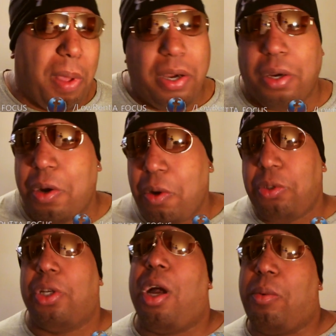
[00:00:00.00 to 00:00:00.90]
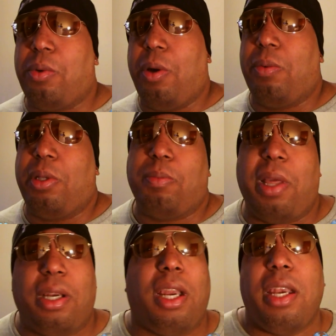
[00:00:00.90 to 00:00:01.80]
better than no job growth, is
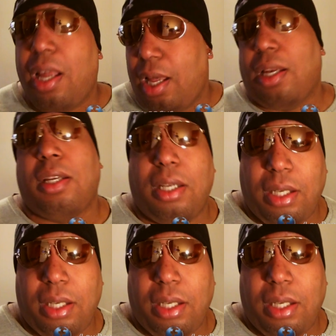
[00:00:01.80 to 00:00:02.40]
better than none.